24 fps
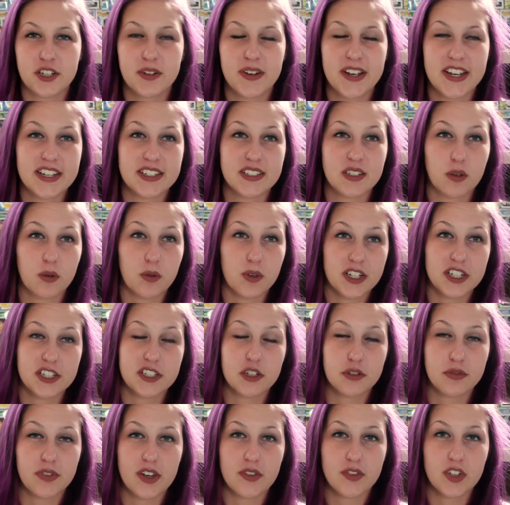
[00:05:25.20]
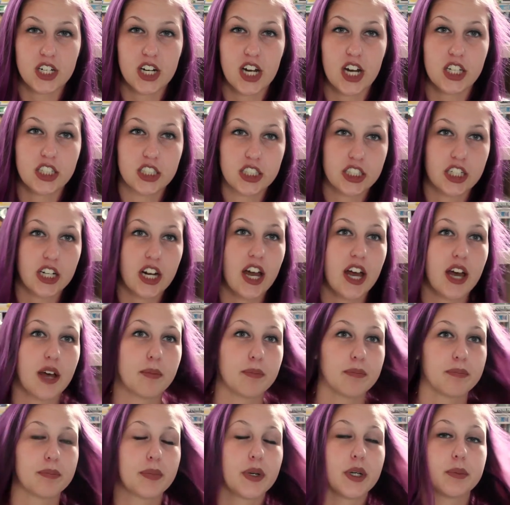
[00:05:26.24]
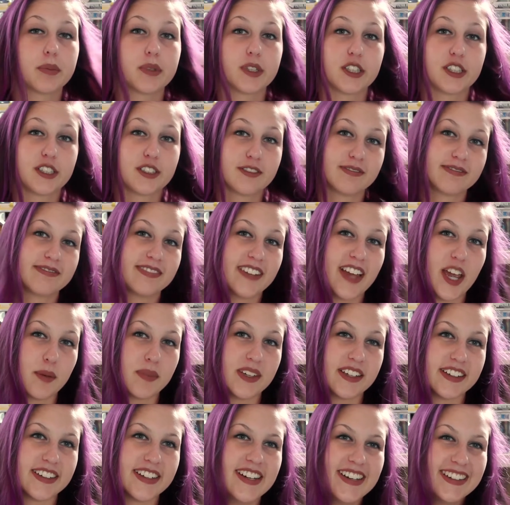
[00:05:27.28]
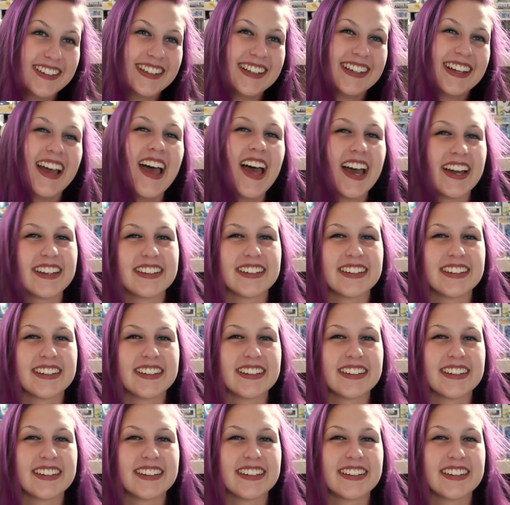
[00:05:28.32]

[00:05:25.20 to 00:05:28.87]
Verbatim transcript: is, what is your favorite color? Um, purple. I mean, I